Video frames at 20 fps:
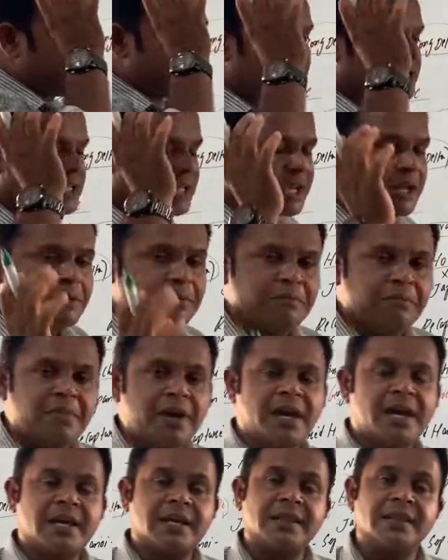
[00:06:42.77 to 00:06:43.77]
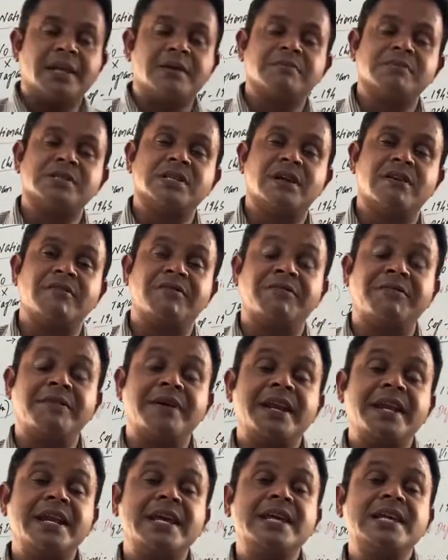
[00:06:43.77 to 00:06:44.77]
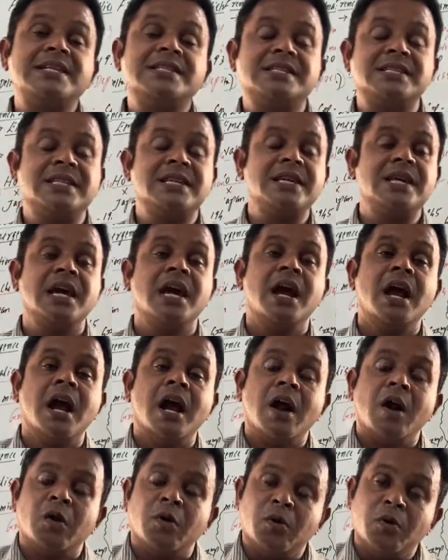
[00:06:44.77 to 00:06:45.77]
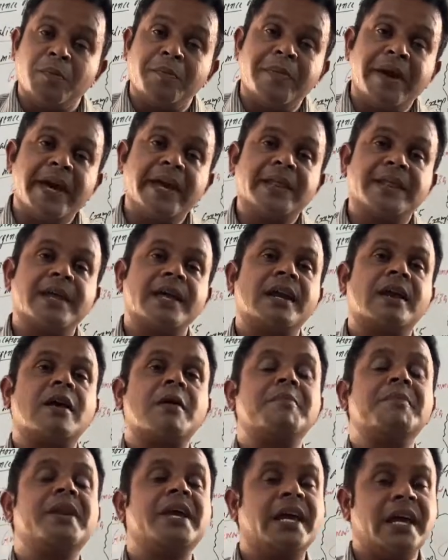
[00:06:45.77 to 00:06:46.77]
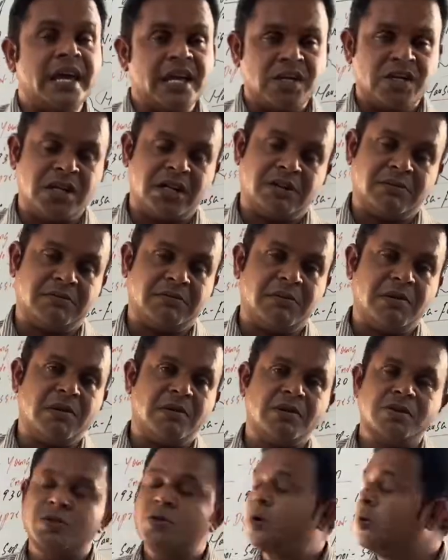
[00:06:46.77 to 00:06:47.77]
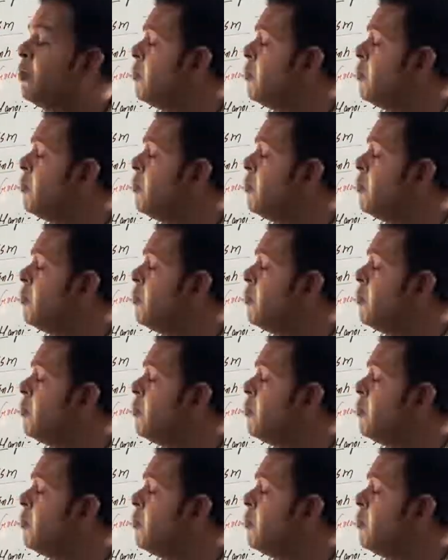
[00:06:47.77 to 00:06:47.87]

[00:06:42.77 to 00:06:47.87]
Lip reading: which can make themselves very easy to make their communication. So